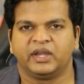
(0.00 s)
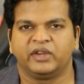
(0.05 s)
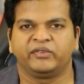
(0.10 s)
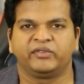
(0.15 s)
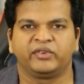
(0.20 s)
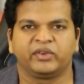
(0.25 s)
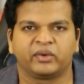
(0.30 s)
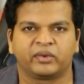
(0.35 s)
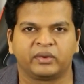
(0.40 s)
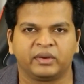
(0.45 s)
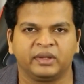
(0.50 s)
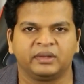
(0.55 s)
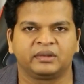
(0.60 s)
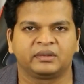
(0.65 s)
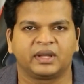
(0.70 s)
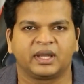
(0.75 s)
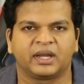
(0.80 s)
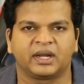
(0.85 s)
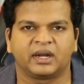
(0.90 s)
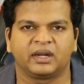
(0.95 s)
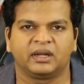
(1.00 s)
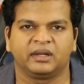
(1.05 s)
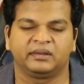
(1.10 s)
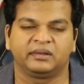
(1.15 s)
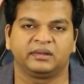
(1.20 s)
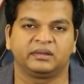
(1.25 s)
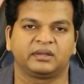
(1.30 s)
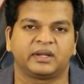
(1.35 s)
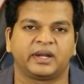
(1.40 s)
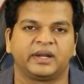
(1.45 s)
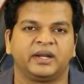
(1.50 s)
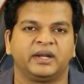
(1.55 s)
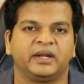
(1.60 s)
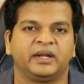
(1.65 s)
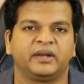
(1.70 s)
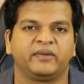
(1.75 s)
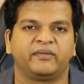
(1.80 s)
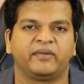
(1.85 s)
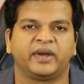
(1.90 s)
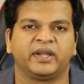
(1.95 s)
If your risk analysis
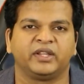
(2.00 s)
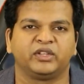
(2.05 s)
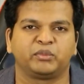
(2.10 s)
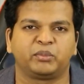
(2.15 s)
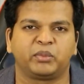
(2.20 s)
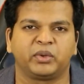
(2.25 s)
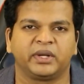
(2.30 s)
identifies